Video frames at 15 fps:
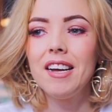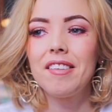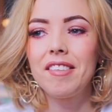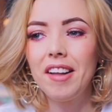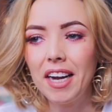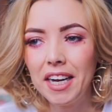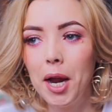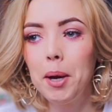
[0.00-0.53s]

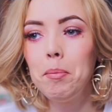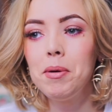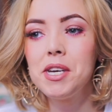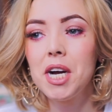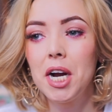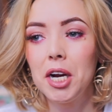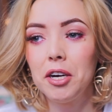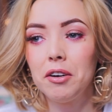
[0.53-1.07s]
second, I'm
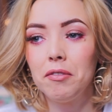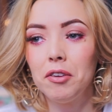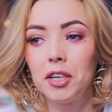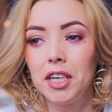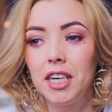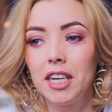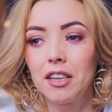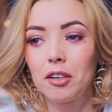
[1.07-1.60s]
tired of
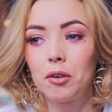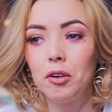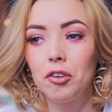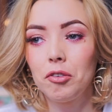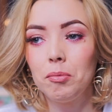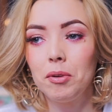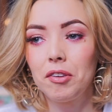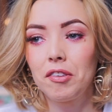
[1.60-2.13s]
looking at the
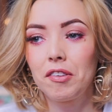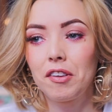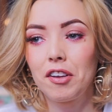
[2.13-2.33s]
Christmas